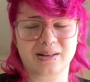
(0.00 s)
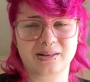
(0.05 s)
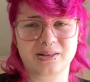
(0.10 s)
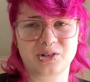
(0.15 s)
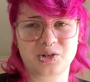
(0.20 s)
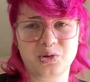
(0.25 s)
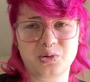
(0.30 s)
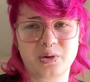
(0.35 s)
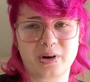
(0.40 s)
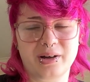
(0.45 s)

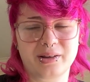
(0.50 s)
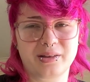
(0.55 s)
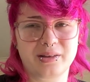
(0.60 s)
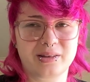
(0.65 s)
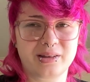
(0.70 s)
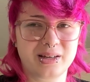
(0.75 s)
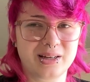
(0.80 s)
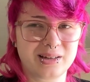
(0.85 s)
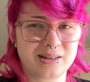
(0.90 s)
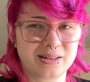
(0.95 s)
do other
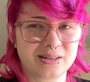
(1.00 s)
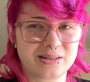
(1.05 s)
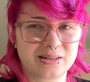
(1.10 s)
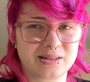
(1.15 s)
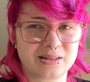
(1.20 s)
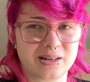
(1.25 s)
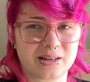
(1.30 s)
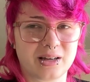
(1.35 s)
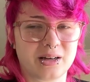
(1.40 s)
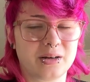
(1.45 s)
things,
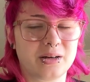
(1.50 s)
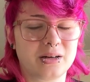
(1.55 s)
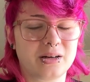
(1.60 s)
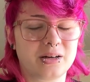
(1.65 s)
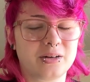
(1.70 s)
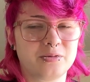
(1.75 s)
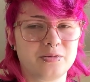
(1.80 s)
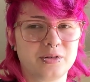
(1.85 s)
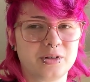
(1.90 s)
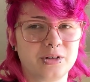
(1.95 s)
like I
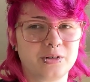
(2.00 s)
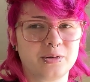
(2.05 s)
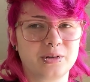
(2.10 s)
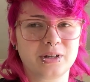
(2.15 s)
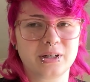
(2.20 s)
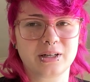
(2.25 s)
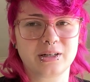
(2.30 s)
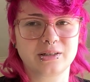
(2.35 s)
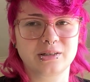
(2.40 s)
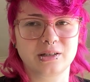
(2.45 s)
really want to
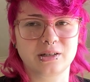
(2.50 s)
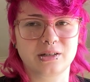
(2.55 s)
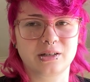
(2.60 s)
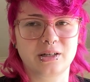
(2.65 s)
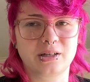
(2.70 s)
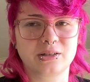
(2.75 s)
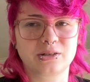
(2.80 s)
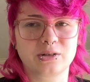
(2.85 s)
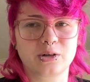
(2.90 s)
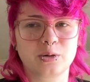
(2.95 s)
get into
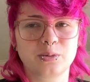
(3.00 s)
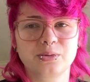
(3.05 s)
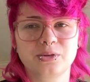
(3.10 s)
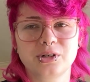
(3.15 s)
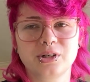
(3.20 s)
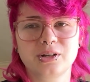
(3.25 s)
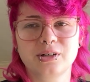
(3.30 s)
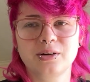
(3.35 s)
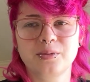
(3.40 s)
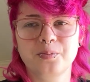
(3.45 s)
clay
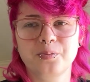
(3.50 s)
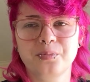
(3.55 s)
sculpting,